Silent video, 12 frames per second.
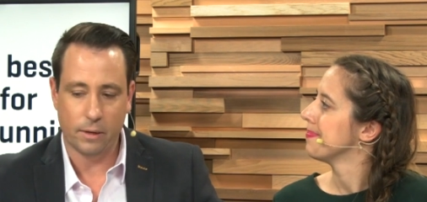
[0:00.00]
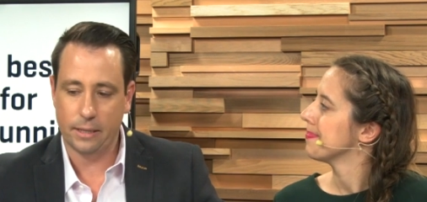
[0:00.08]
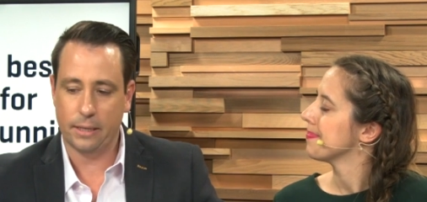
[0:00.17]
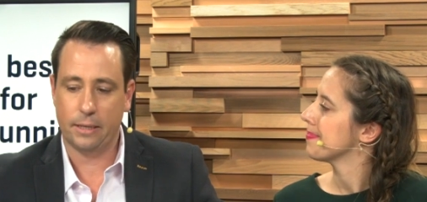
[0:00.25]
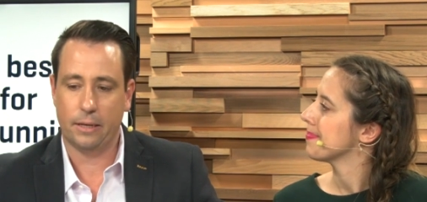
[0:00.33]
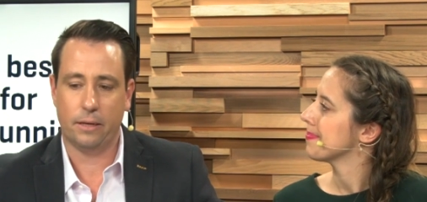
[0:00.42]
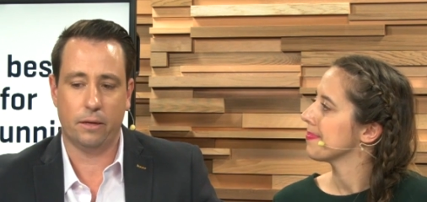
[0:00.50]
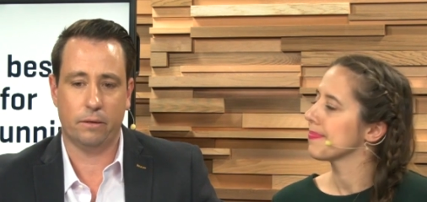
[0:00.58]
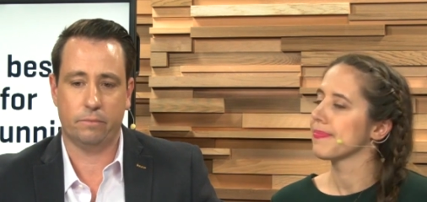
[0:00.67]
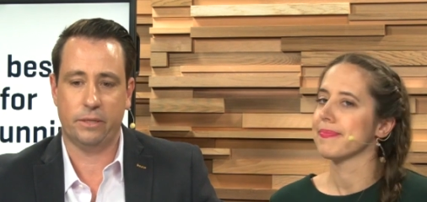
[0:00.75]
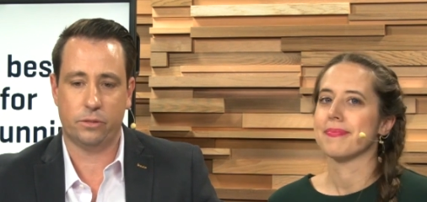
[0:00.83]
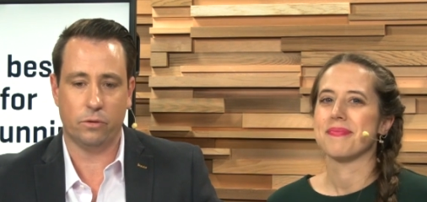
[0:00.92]
Speaker 1: mm. uh,
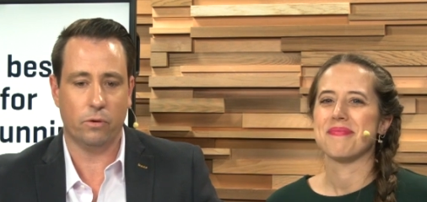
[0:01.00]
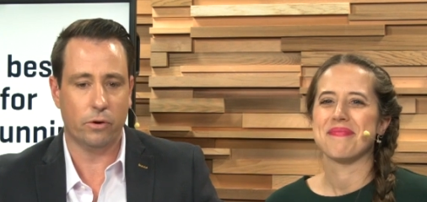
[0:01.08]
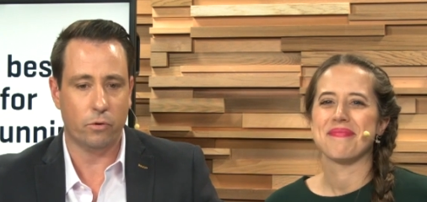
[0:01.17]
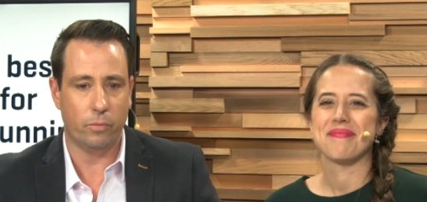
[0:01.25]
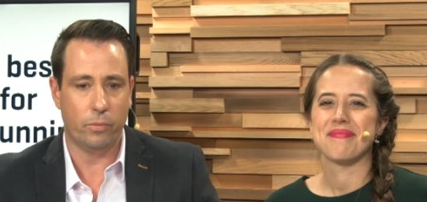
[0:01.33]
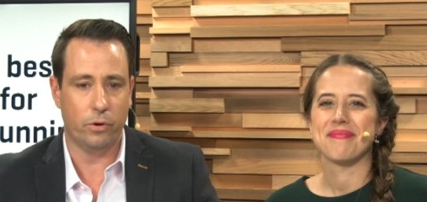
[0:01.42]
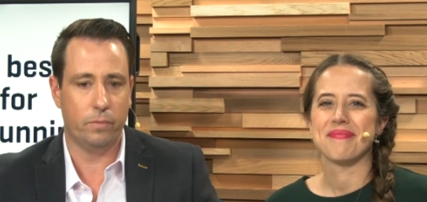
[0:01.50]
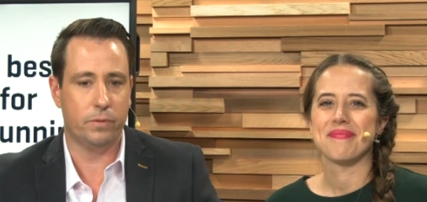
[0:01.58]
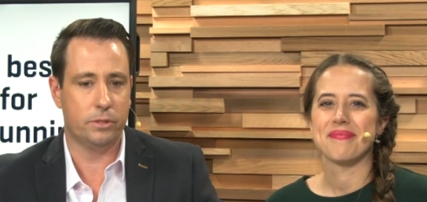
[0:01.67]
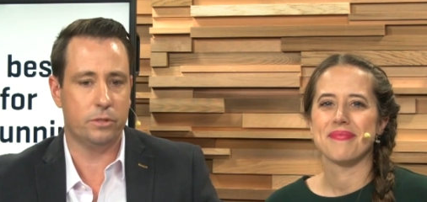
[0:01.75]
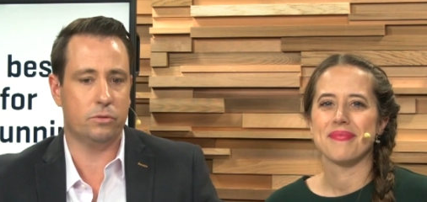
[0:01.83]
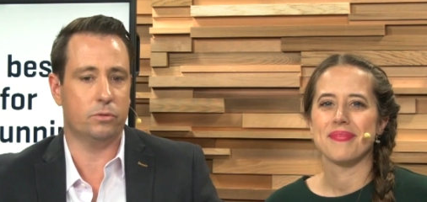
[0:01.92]
historical
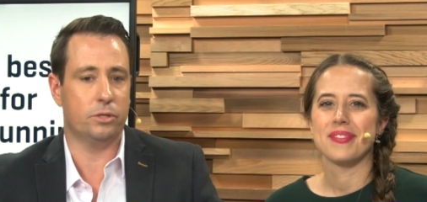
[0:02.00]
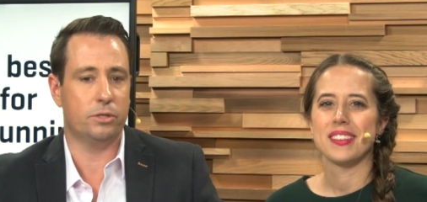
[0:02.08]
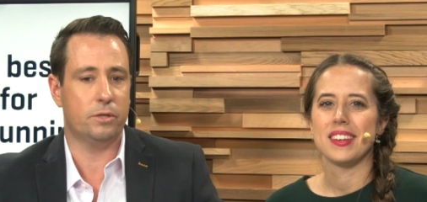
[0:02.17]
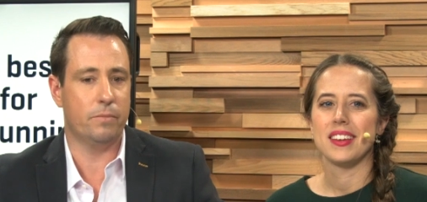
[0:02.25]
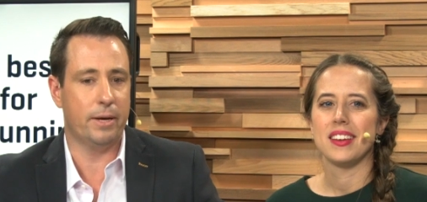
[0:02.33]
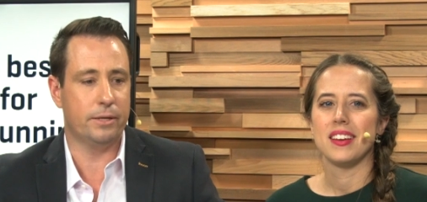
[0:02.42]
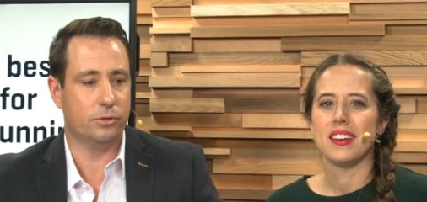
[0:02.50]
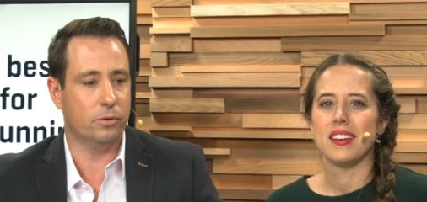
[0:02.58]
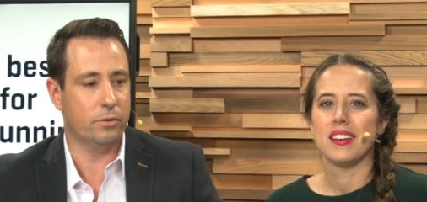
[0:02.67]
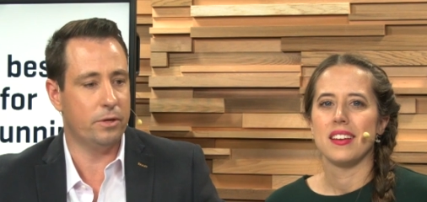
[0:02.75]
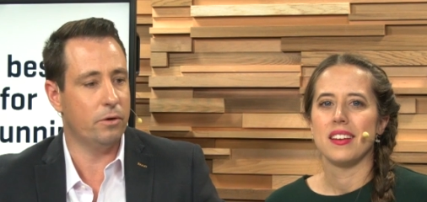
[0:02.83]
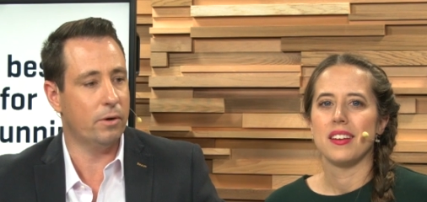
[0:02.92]
purposes or just to make sure
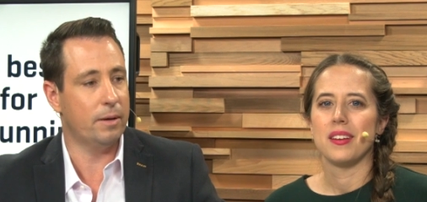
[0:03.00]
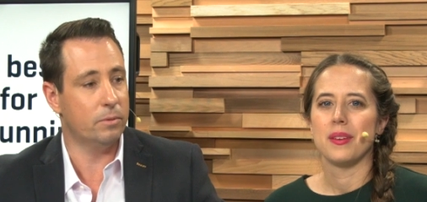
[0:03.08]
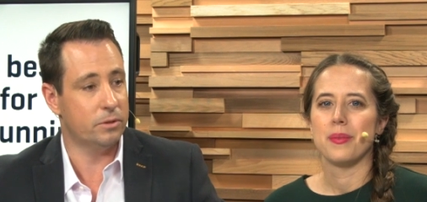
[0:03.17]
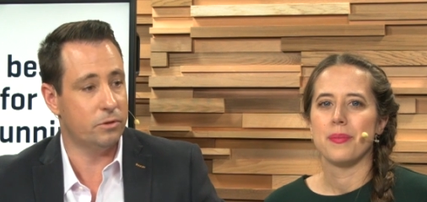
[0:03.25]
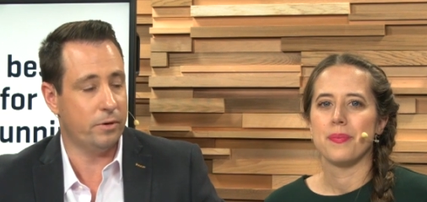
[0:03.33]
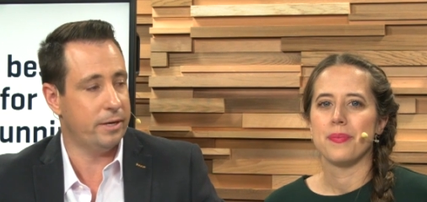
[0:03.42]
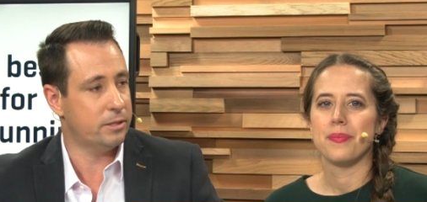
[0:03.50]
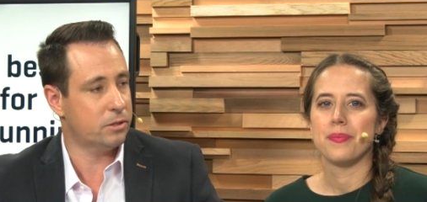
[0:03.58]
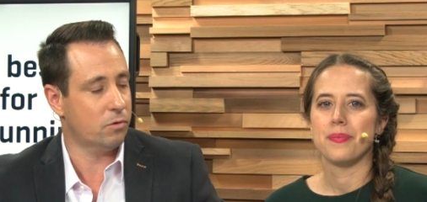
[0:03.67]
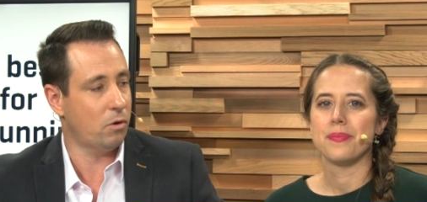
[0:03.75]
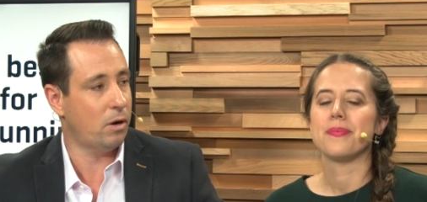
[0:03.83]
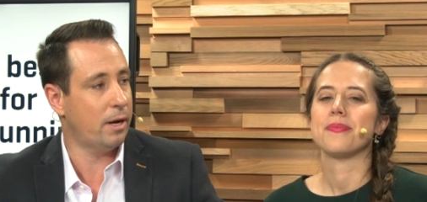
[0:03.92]
that you're able to
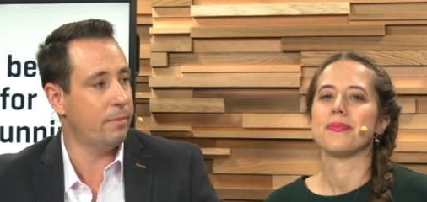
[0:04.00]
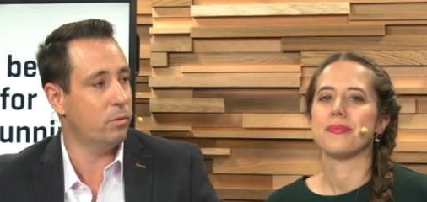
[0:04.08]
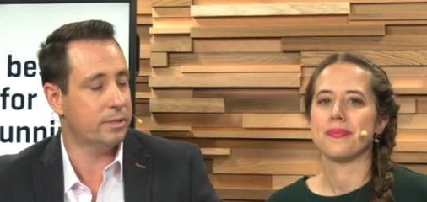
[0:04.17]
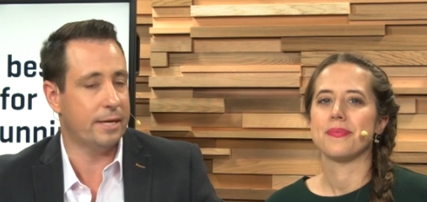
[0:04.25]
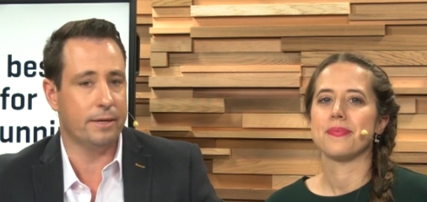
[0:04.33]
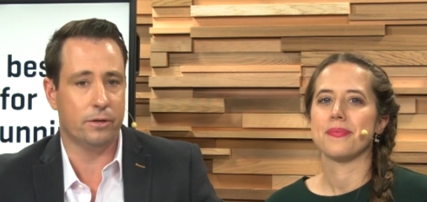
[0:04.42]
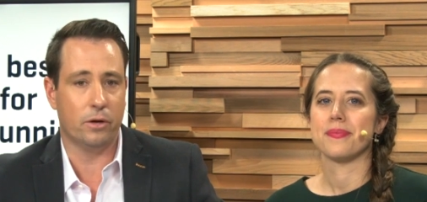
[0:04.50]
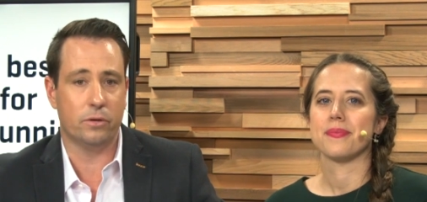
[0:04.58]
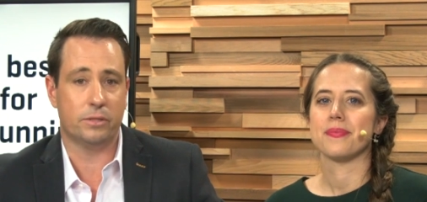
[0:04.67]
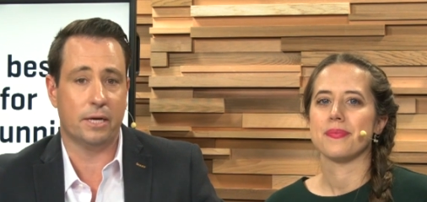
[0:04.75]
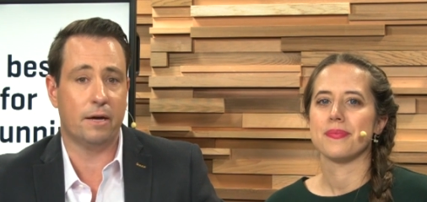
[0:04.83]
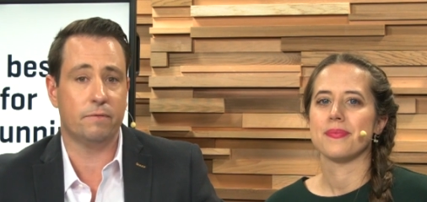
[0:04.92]
transcribe or take
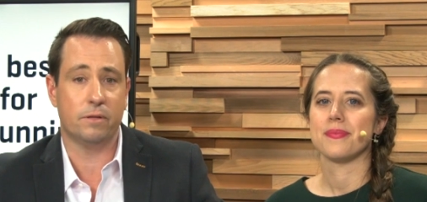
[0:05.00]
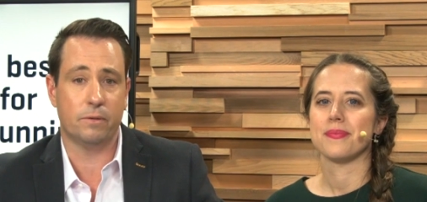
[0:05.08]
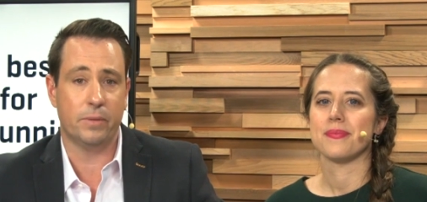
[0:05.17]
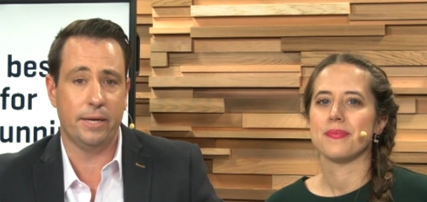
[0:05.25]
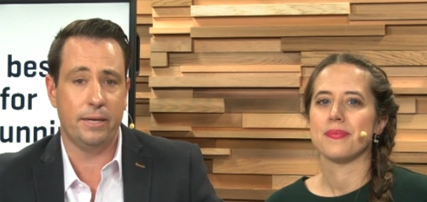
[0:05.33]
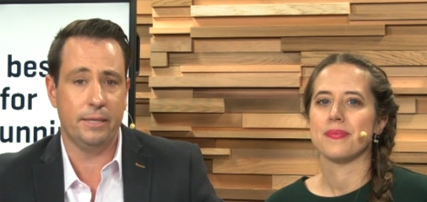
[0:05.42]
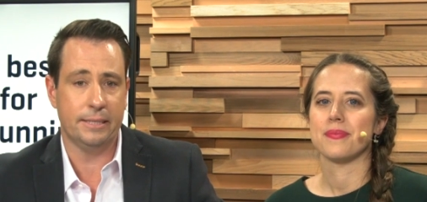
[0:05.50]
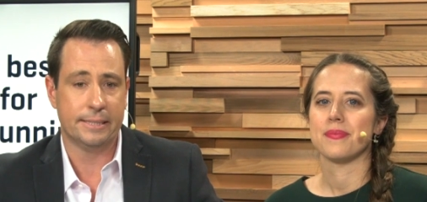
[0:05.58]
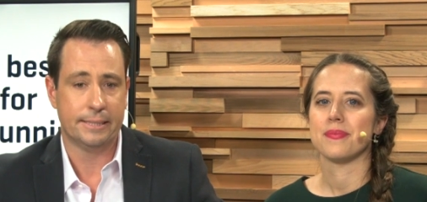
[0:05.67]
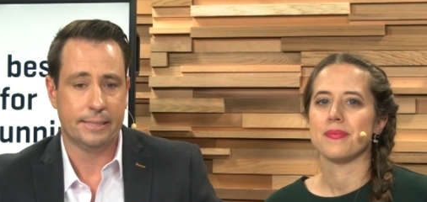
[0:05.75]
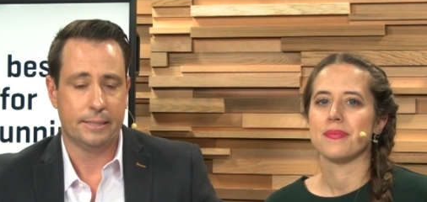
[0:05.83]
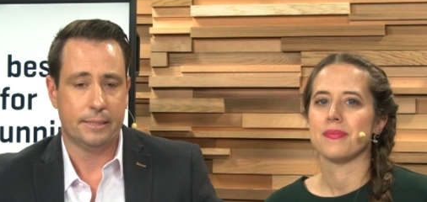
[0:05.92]
notes after the meeting.
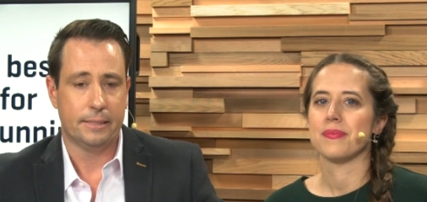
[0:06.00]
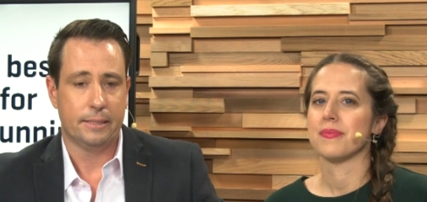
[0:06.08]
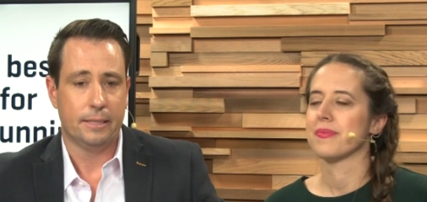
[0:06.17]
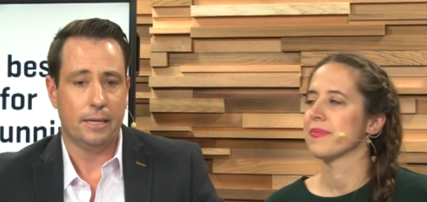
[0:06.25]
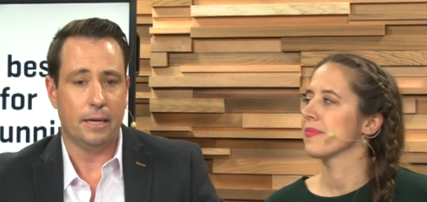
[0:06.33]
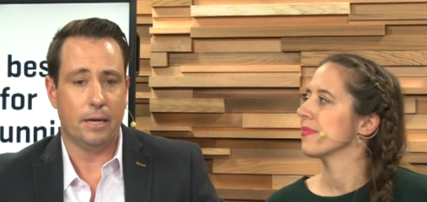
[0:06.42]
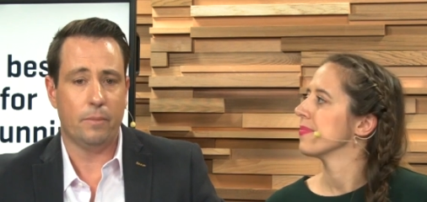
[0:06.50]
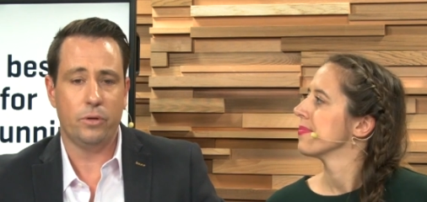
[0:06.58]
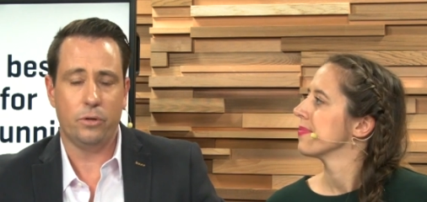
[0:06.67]
Uh, but you